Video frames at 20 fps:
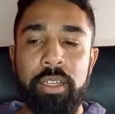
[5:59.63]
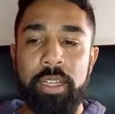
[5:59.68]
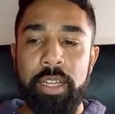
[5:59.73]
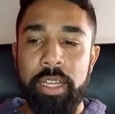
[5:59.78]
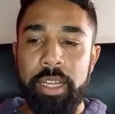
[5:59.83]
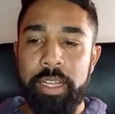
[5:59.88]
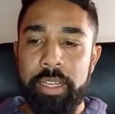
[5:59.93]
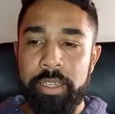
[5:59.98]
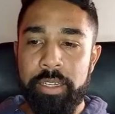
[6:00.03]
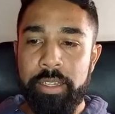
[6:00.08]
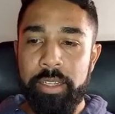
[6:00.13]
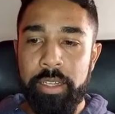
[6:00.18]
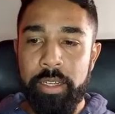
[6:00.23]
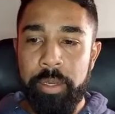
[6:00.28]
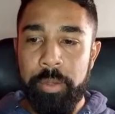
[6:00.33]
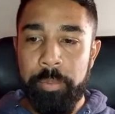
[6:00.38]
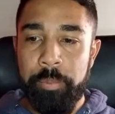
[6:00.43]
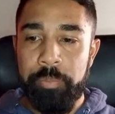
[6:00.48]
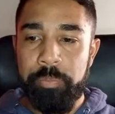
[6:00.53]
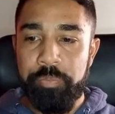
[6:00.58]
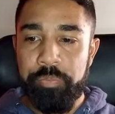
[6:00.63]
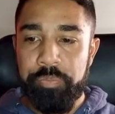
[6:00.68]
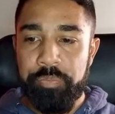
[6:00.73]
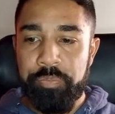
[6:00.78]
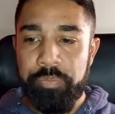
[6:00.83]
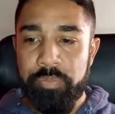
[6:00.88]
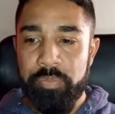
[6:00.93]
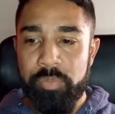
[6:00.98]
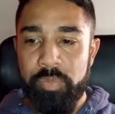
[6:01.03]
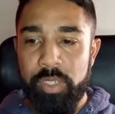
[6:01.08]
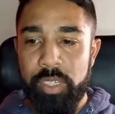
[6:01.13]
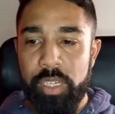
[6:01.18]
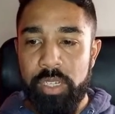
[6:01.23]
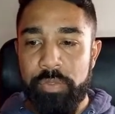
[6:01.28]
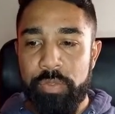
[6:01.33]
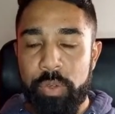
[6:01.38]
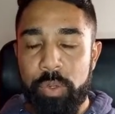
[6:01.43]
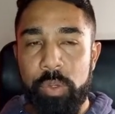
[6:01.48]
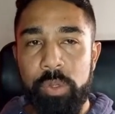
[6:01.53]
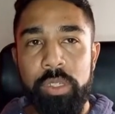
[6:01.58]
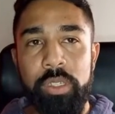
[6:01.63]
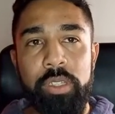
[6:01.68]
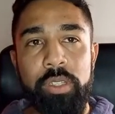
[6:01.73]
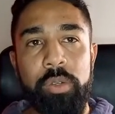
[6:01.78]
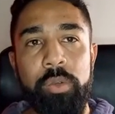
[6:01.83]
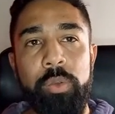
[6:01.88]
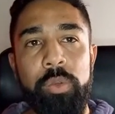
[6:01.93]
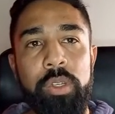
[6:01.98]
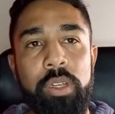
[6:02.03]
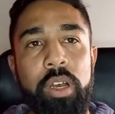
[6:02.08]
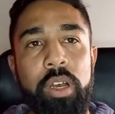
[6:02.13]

And if you look at Rooney,